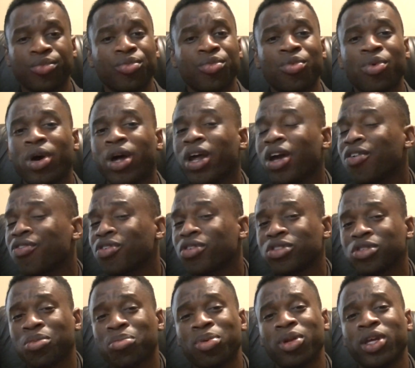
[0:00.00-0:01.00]
whatever,
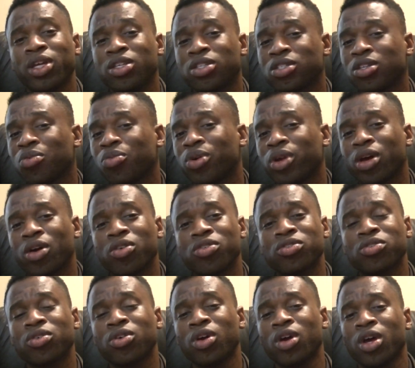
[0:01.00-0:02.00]
to please someone else
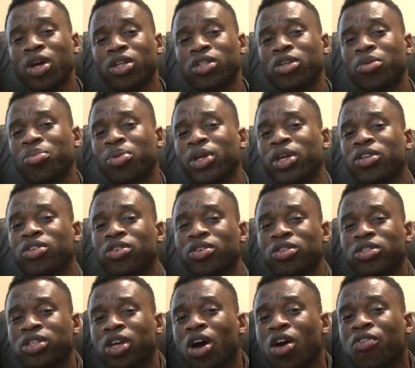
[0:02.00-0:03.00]
or to please
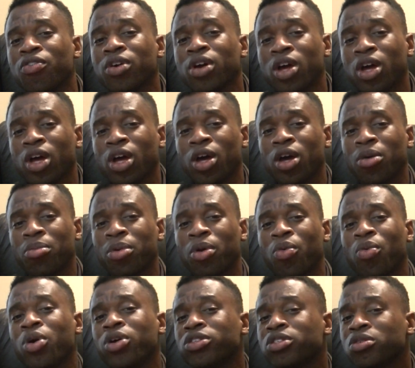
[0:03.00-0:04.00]
yourself. But
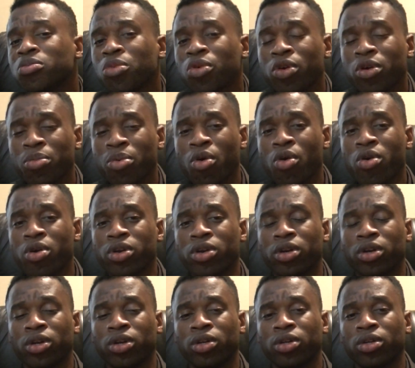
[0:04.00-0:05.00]
what's more
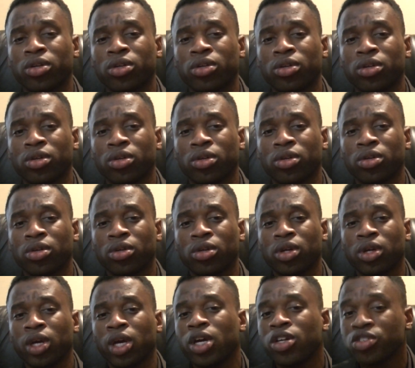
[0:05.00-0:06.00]
important?
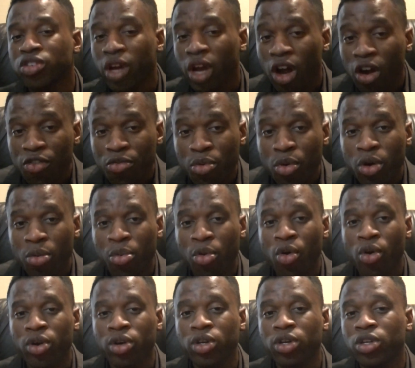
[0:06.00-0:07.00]
Is your health more
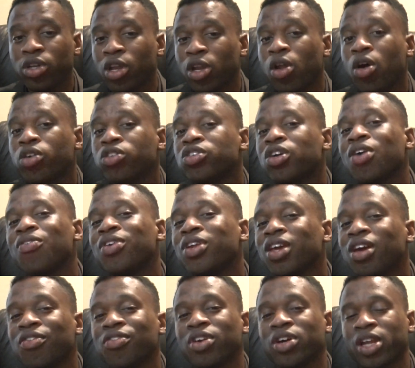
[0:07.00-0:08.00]
important? The longevity
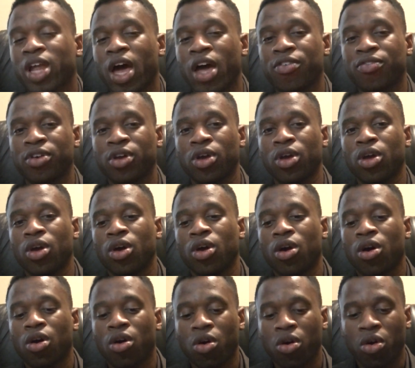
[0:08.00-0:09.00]
of your life?
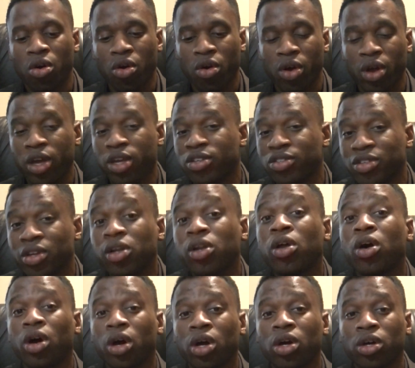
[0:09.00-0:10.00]
Or is the
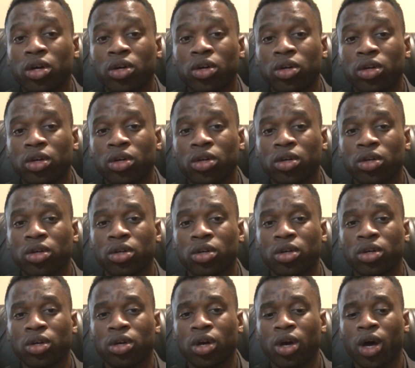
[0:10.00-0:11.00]
look?
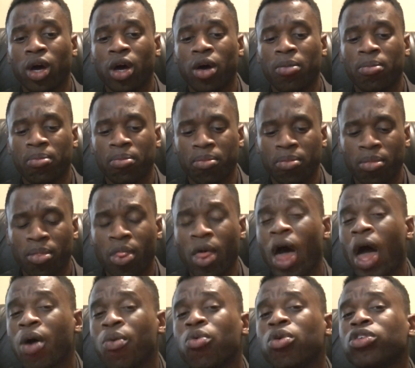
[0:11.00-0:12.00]

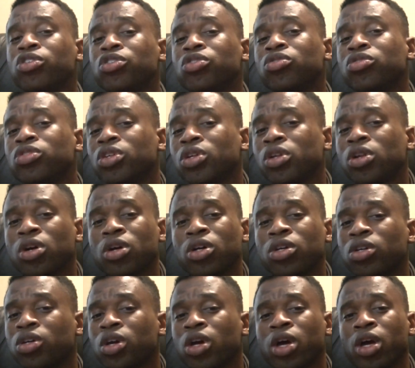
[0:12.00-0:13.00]
I want you to look
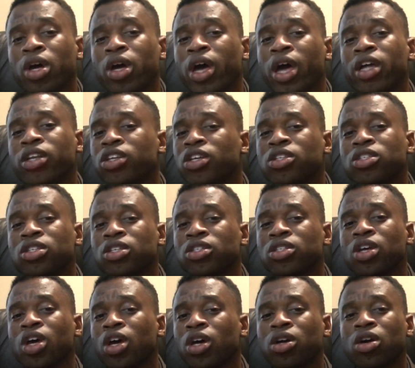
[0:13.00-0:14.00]
just as
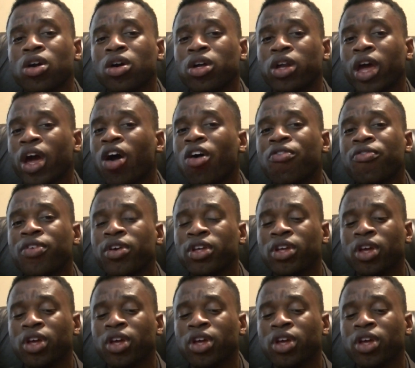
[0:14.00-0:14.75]
good. Health